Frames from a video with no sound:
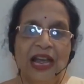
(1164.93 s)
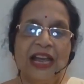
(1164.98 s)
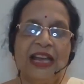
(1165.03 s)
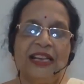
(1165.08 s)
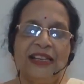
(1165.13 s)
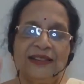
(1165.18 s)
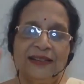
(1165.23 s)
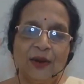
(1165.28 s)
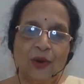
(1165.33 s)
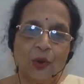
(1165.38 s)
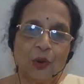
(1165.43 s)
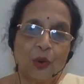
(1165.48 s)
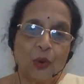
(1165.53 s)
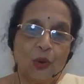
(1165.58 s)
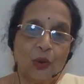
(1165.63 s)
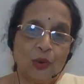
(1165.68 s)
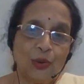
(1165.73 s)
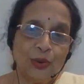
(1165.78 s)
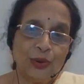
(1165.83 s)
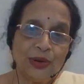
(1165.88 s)
is the
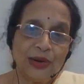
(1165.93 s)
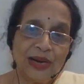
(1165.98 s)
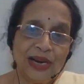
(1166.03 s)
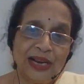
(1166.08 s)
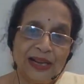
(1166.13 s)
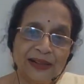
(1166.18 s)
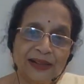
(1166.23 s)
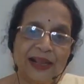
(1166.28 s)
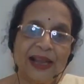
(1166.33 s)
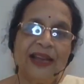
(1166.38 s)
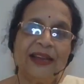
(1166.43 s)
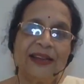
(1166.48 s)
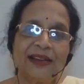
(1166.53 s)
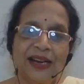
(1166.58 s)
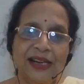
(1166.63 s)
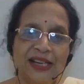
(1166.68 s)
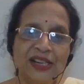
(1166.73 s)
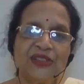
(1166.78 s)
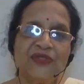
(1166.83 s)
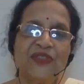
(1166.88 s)
only thing
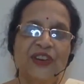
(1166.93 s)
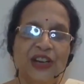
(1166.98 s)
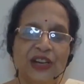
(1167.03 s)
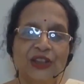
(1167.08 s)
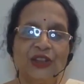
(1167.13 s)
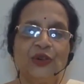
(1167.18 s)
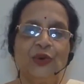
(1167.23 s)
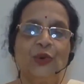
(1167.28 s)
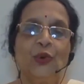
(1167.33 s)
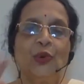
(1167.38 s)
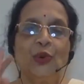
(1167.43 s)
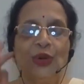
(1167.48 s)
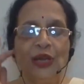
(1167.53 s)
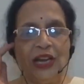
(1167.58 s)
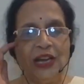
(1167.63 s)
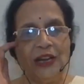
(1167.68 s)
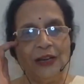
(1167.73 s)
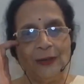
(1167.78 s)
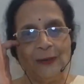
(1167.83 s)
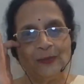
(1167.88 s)
that is worth
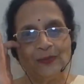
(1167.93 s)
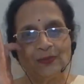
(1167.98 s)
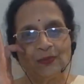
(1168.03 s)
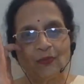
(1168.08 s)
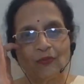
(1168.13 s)
knowing